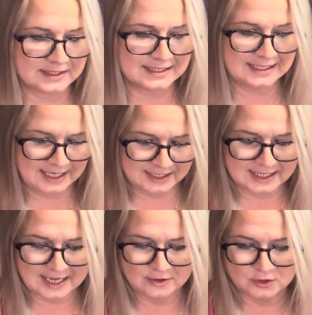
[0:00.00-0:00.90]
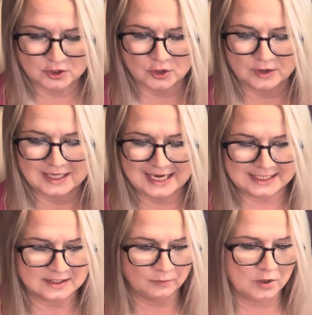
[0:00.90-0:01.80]
6th house, you got the
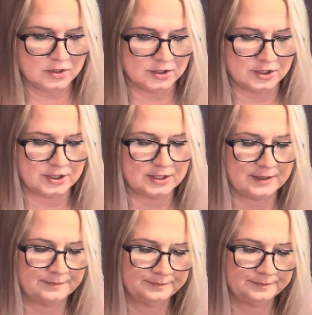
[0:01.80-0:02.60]
Ace of Wands.